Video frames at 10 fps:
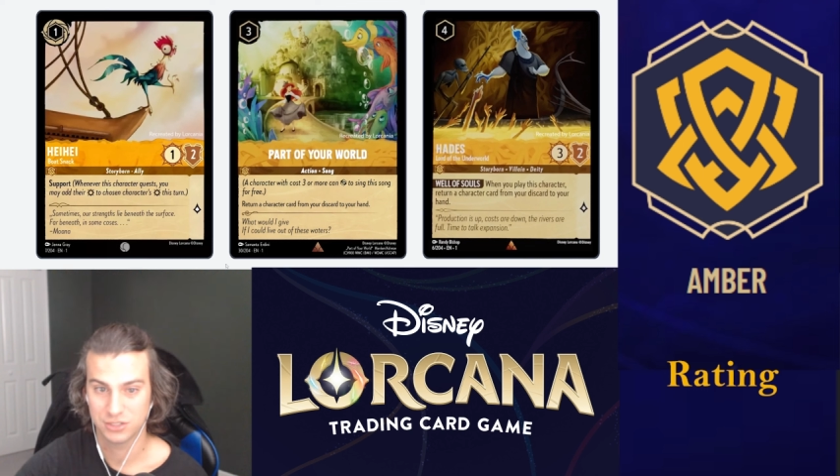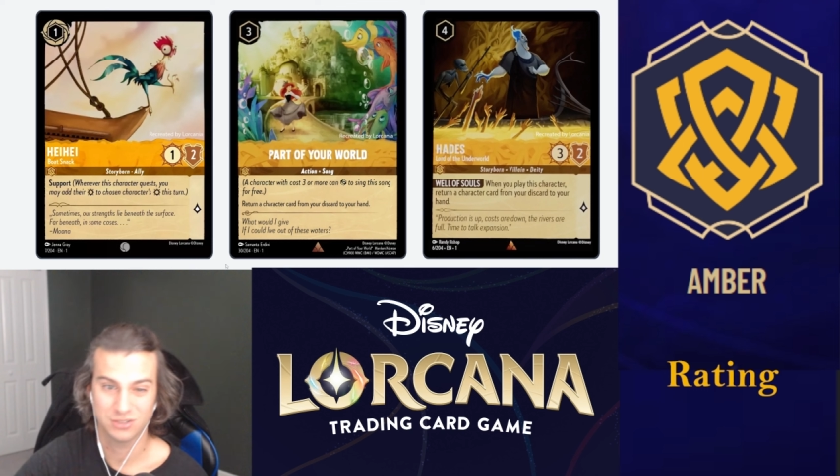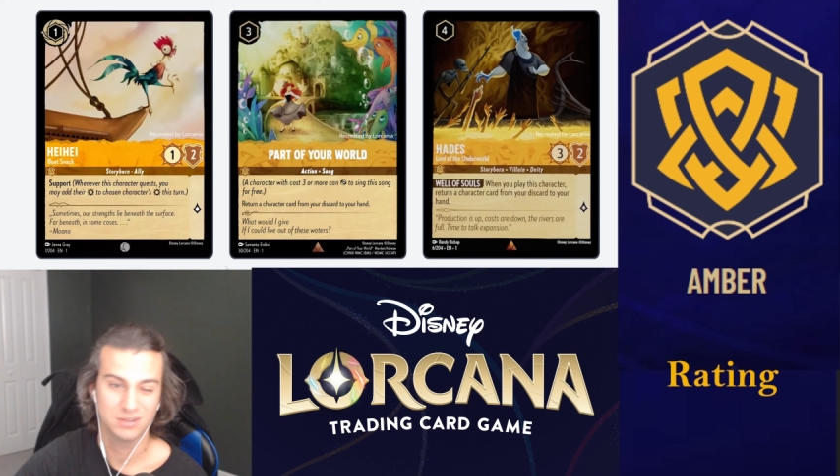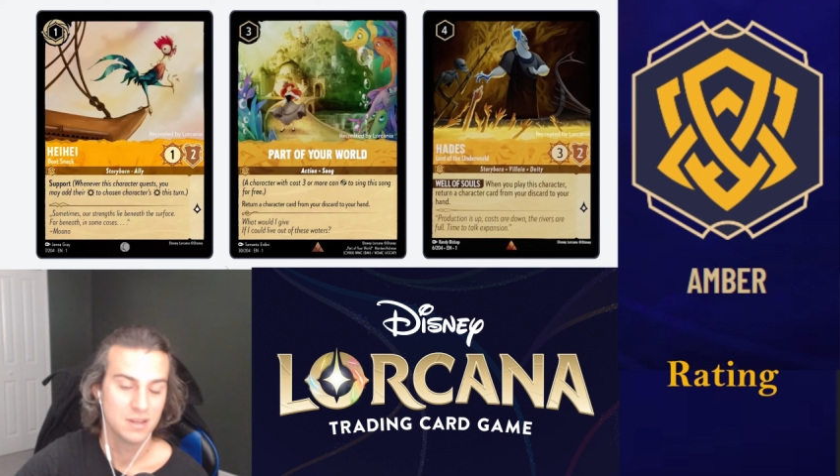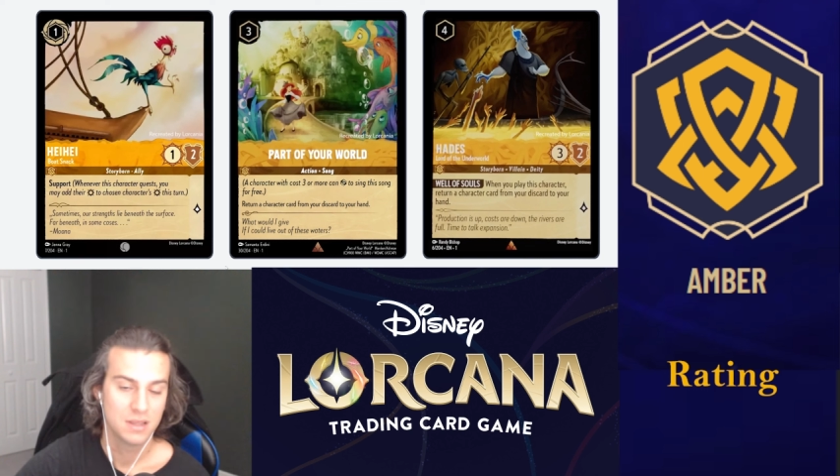
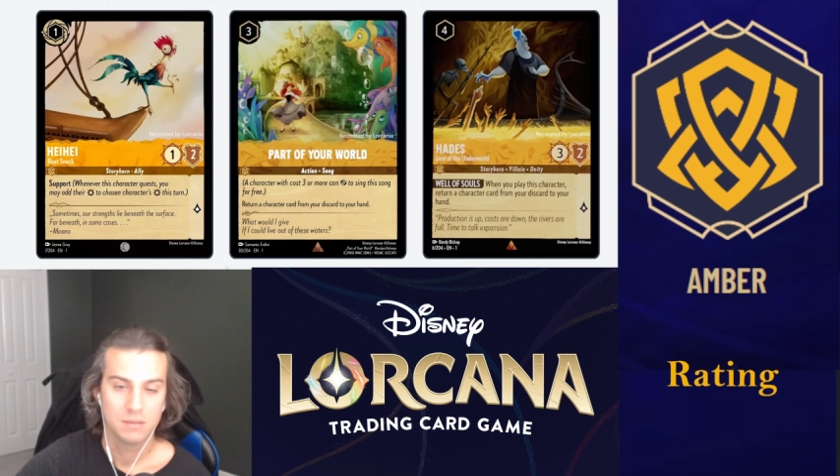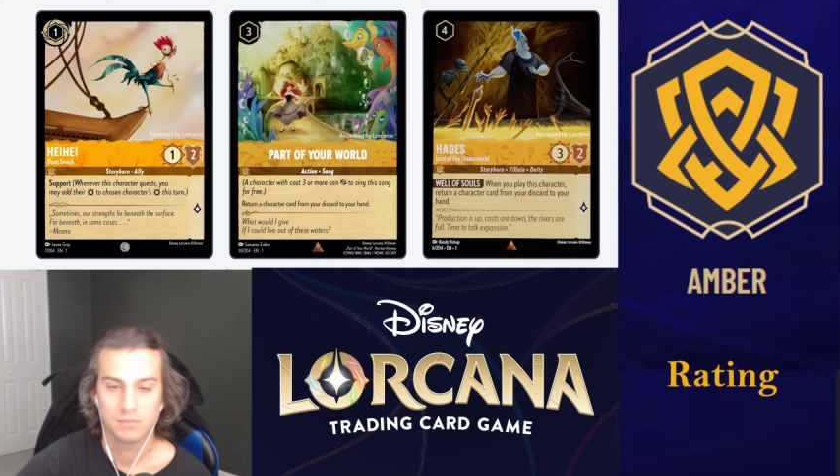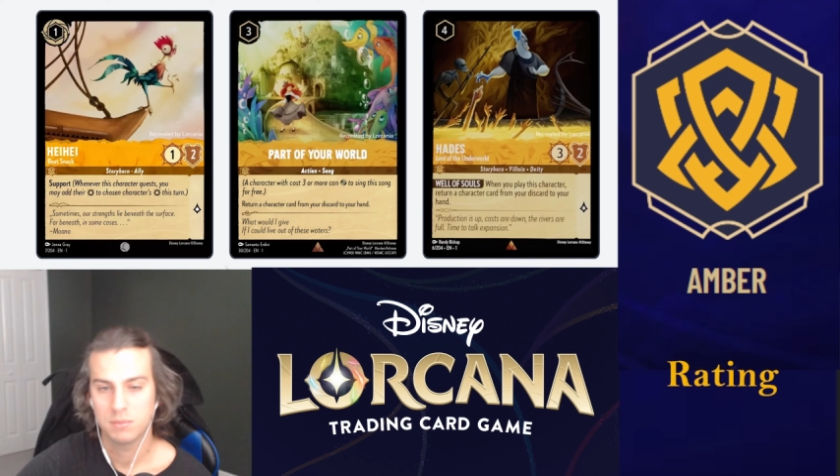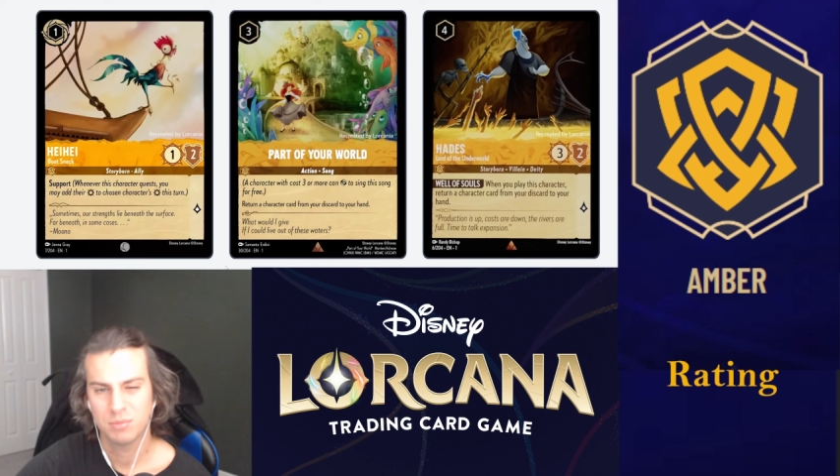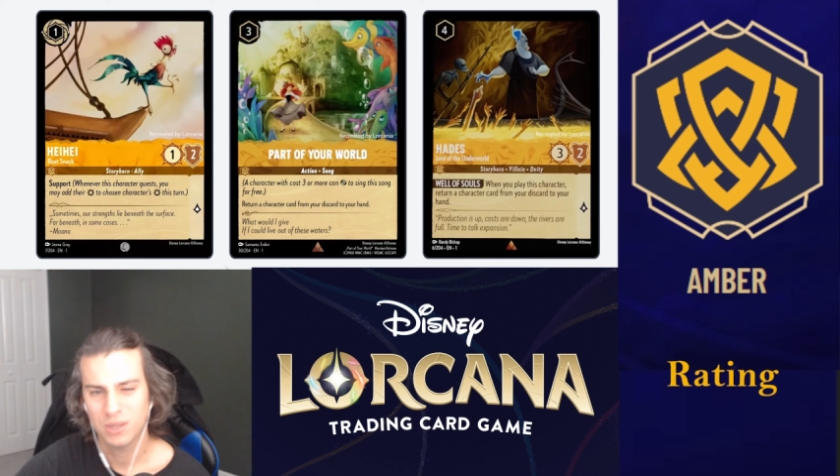Sure,
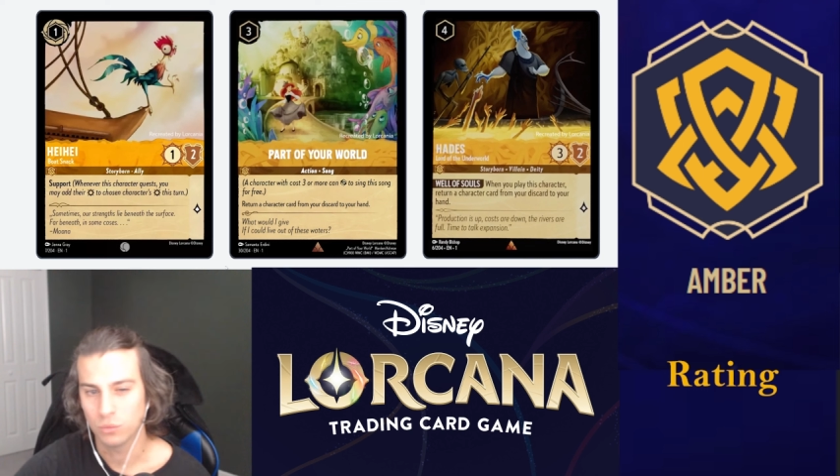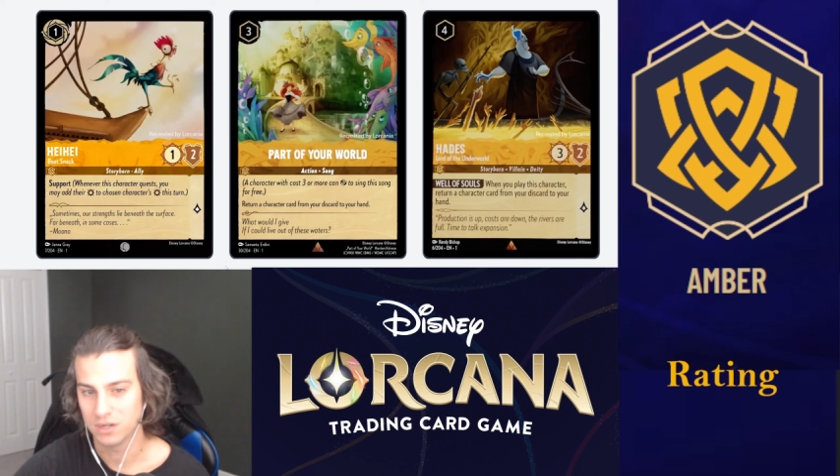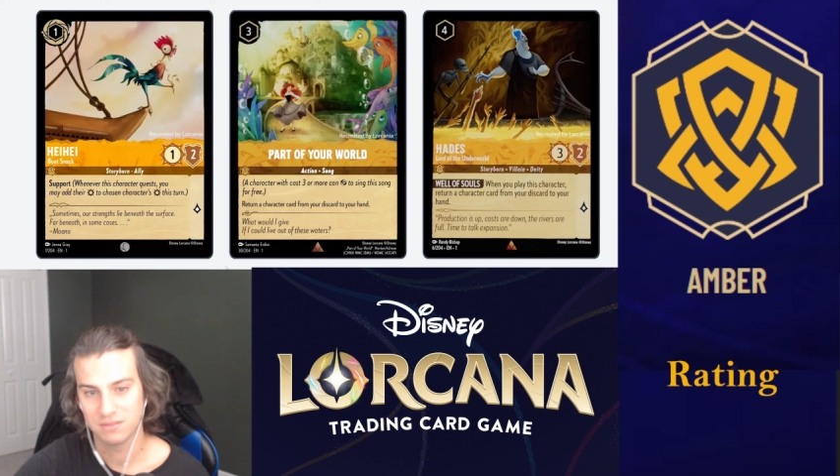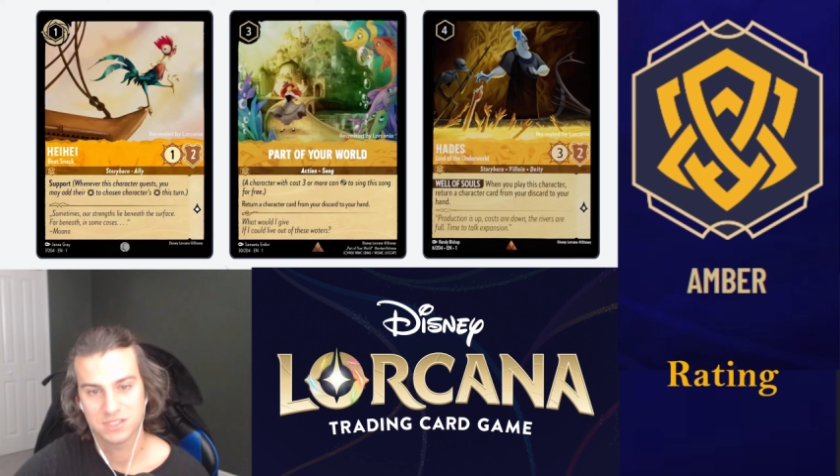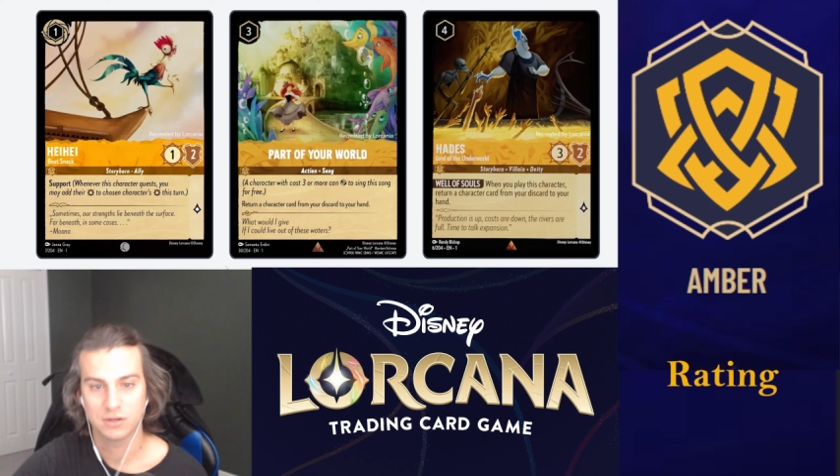maybe play one
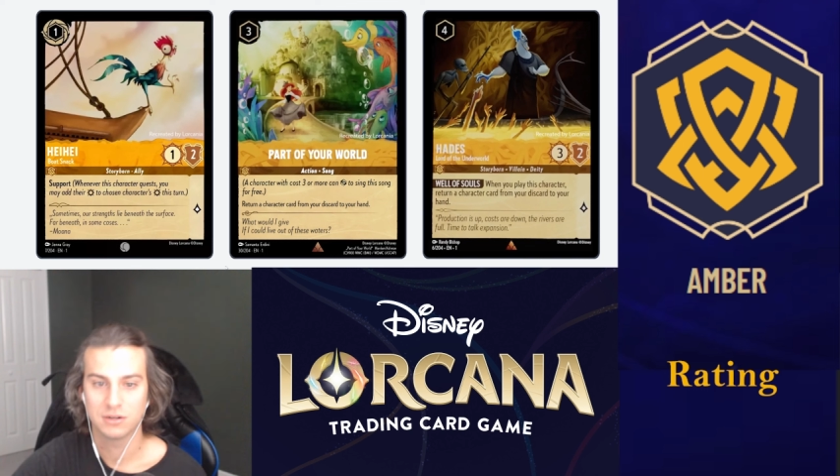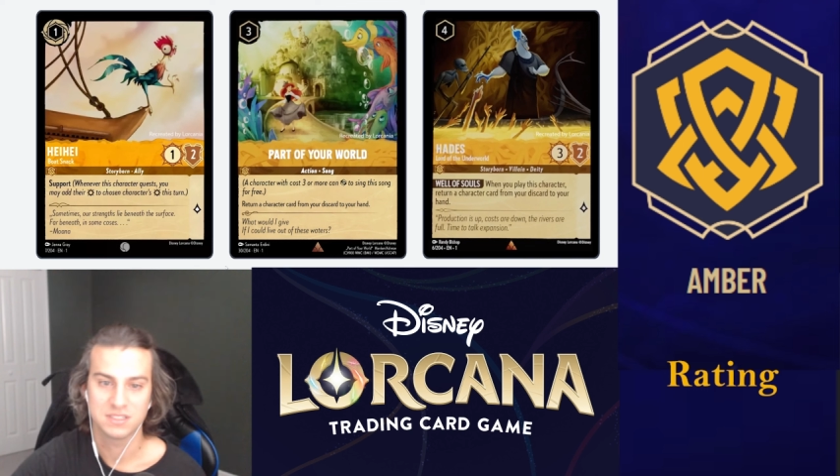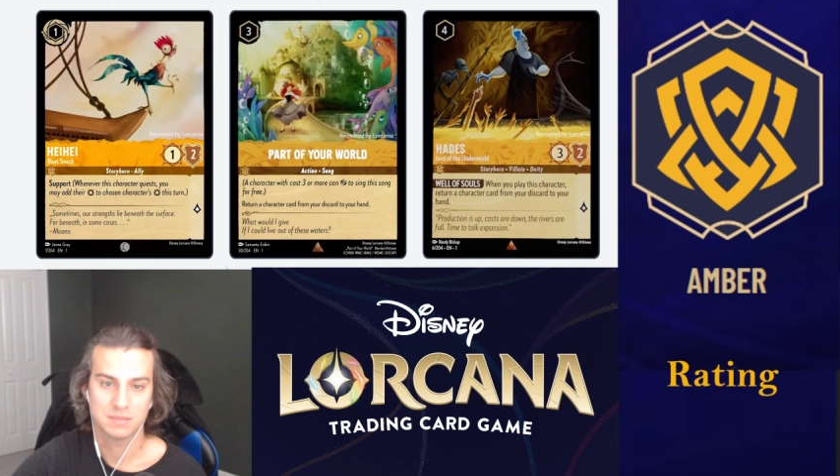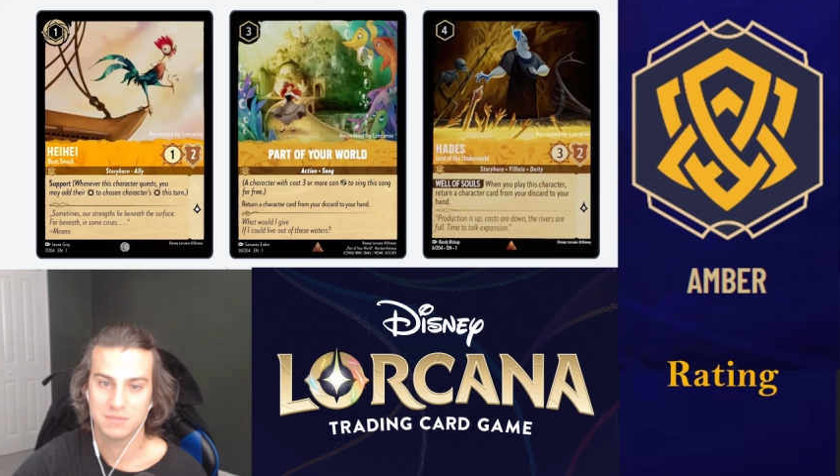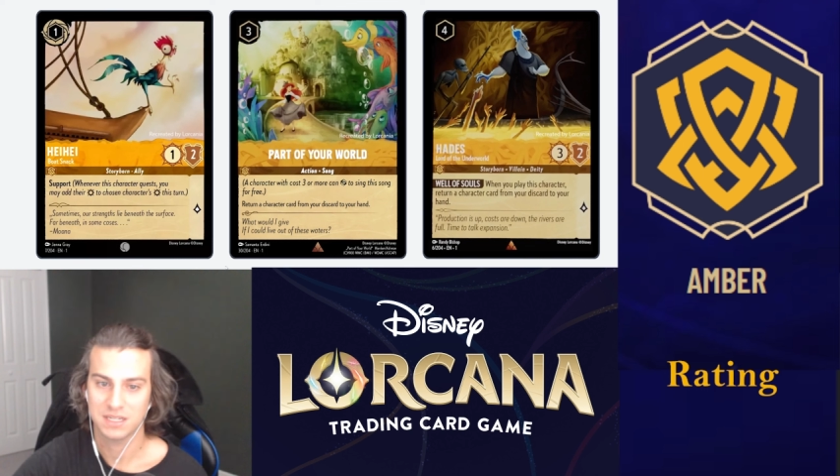of this card in
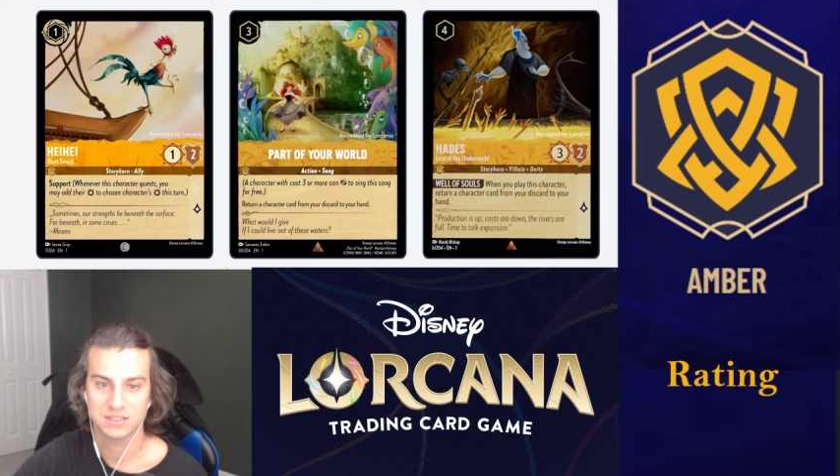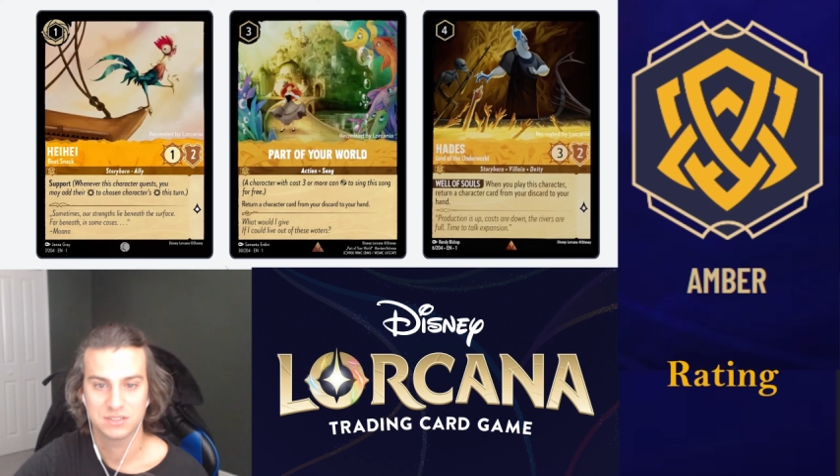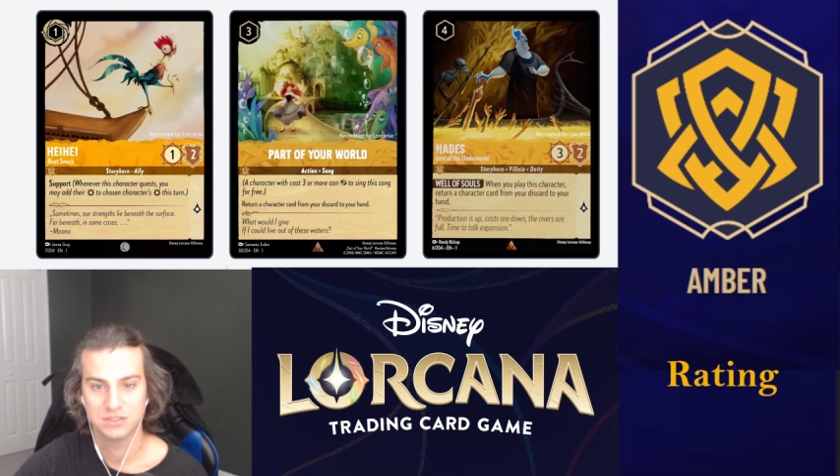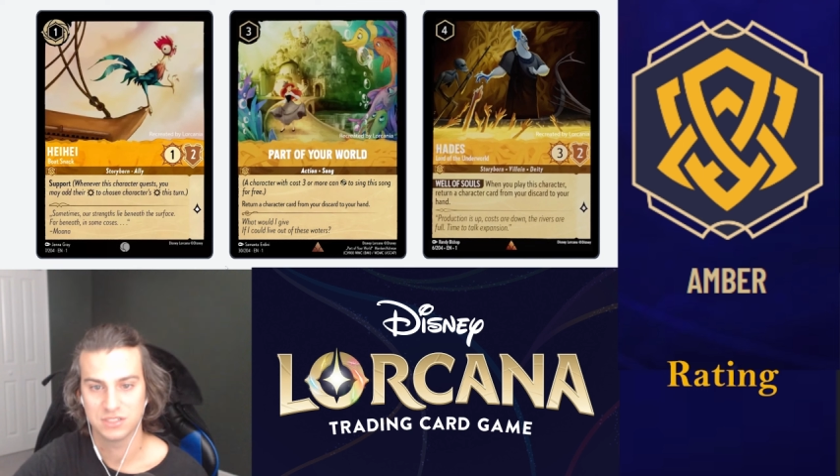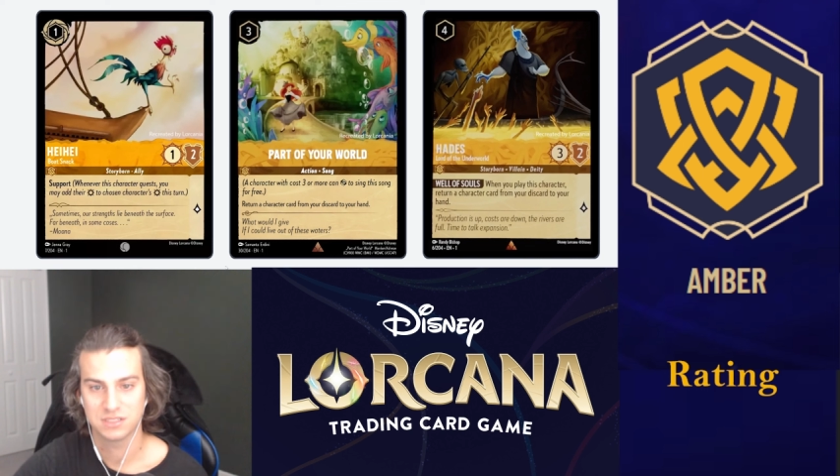some decks
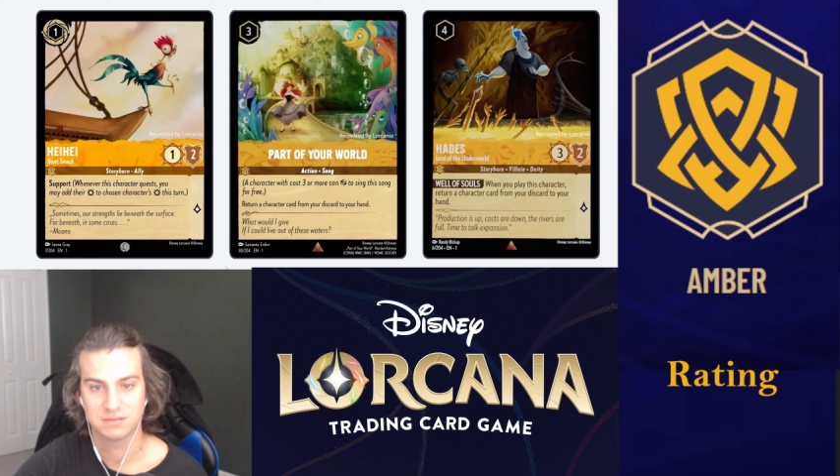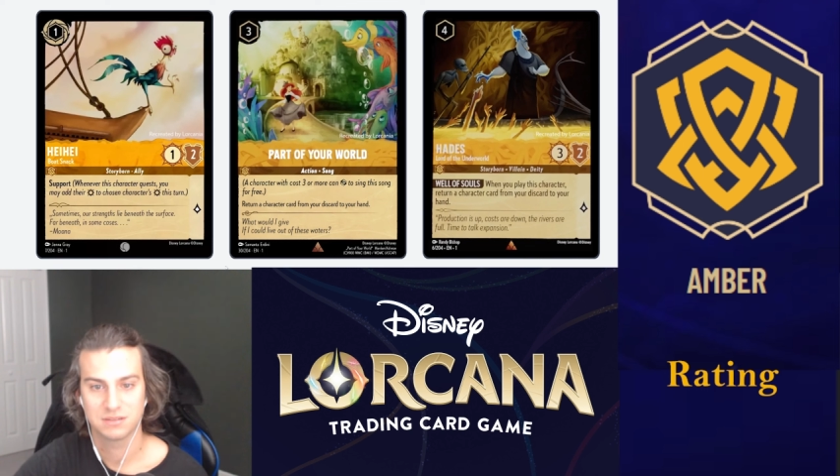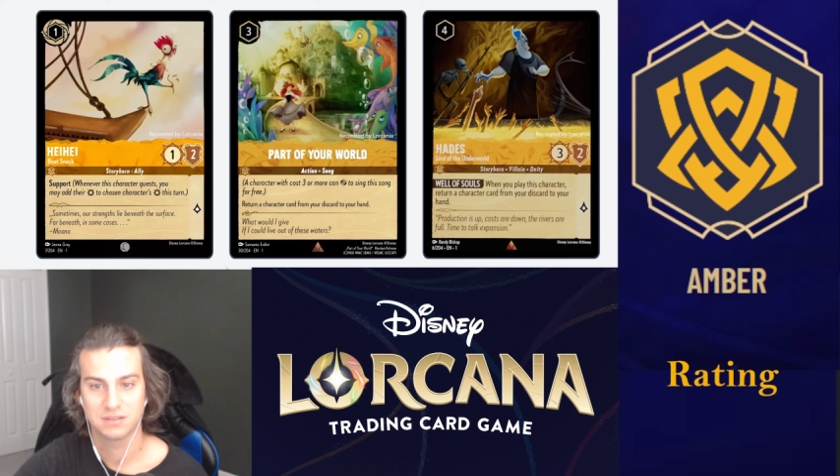just